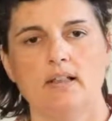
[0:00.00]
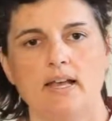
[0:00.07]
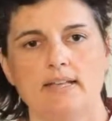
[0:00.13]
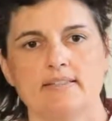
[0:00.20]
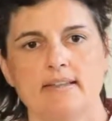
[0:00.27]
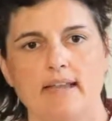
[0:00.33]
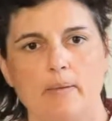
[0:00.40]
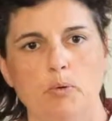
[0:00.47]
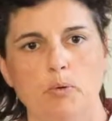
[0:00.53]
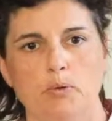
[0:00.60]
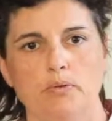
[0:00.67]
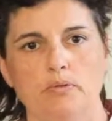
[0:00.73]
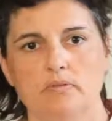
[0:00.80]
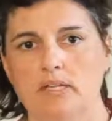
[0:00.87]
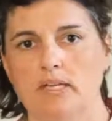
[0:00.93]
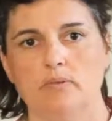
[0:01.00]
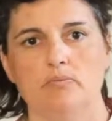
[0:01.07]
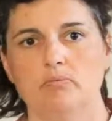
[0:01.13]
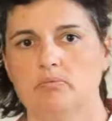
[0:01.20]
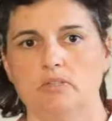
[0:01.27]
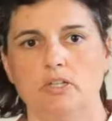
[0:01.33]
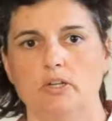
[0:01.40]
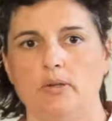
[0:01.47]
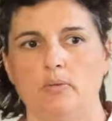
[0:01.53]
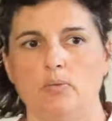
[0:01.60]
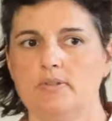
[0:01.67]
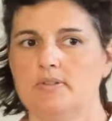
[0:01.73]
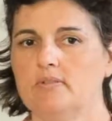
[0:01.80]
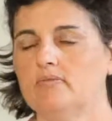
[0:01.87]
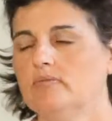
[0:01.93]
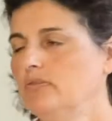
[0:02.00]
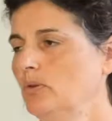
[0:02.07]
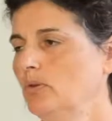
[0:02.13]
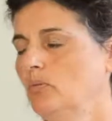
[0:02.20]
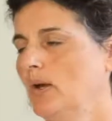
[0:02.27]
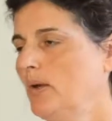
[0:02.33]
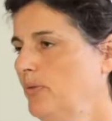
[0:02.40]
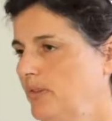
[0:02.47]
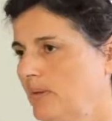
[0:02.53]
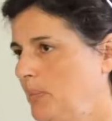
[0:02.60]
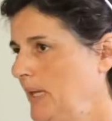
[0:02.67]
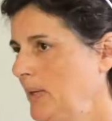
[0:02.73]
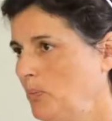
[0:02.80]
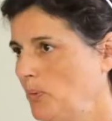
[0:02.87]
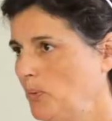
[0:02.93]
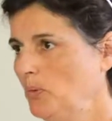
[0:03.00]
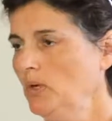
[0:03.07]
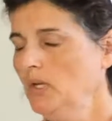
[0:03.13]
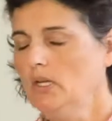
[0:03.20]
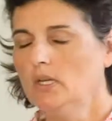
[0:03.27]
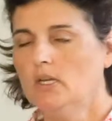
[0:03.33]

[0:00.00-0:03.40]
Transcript: class neighbourhood. It wasn't for wealthy people.